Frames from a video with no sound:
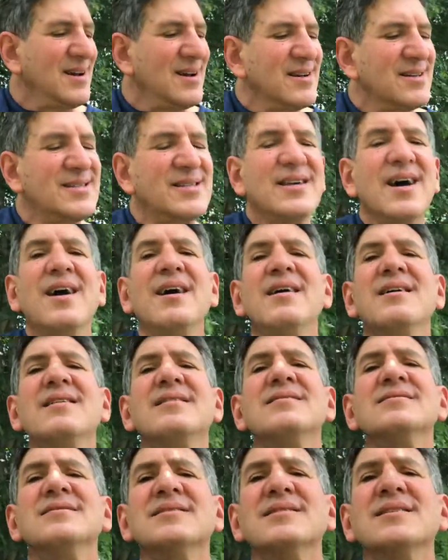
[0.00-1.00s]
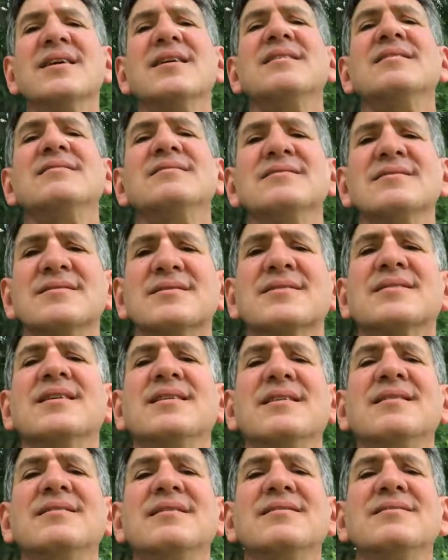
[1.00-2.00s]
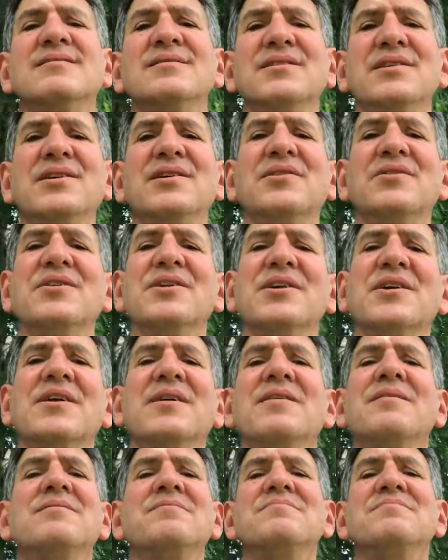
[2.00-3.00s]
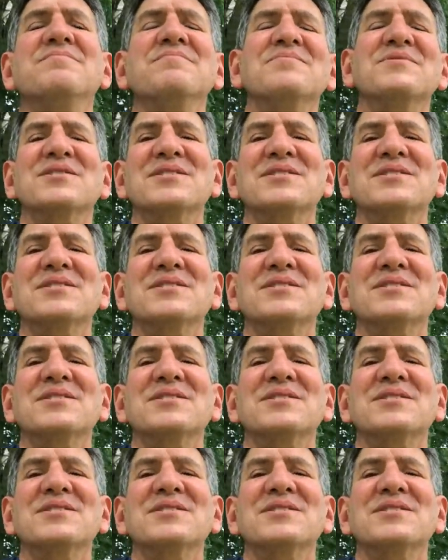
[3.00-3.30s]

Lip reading: Sun, sun, sun, here it comes.